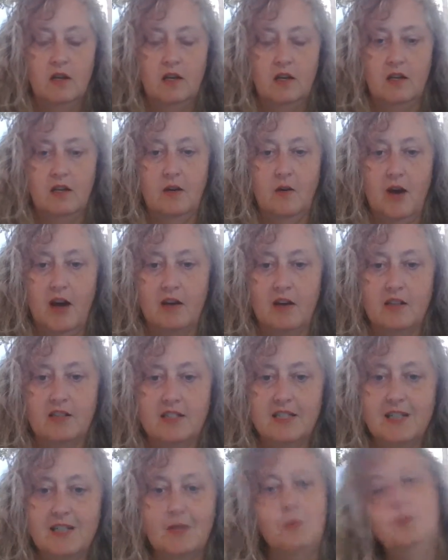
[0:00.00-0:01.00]
you know, how to
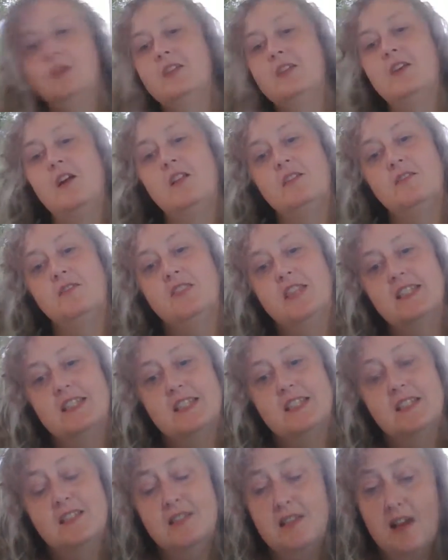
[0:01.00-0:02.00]
deal with all of
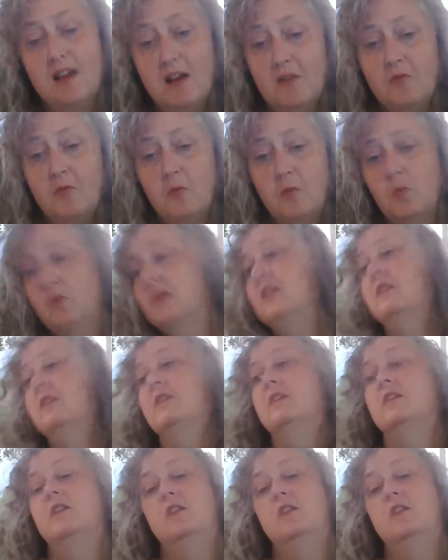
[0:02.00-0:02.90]
this stuff with